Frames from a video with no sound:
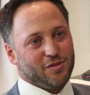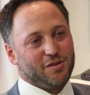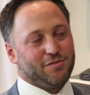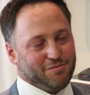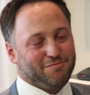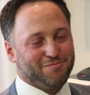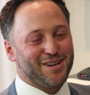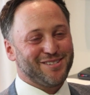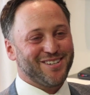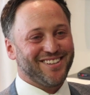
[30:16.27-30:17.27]
So
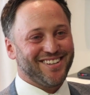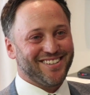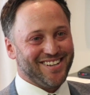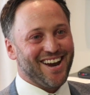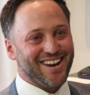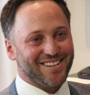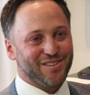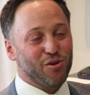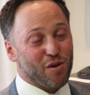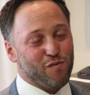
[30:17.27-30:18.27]
basically, yeah,
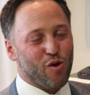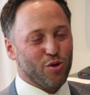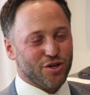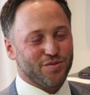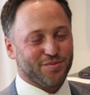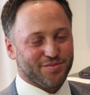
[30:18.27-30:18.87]
looking forward.